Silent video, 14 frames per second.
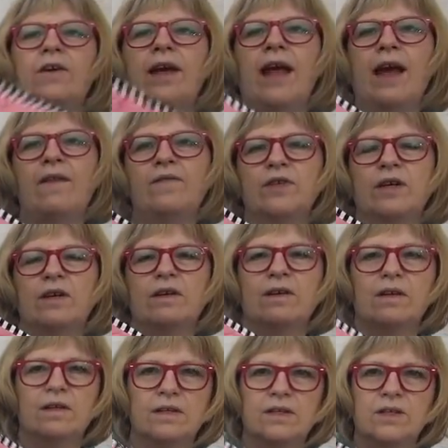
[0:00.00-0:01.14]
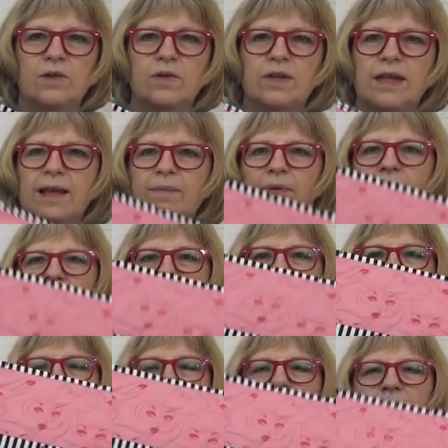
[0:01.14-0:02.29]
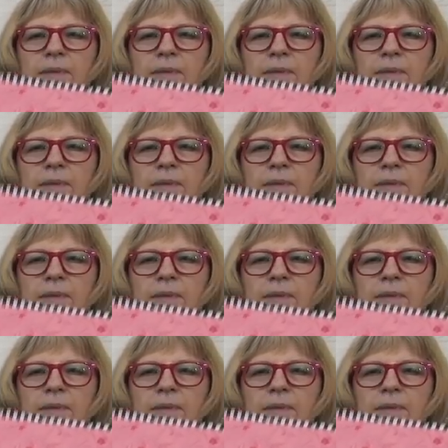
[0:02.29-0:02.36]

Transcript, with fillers: I have to sew the label down, put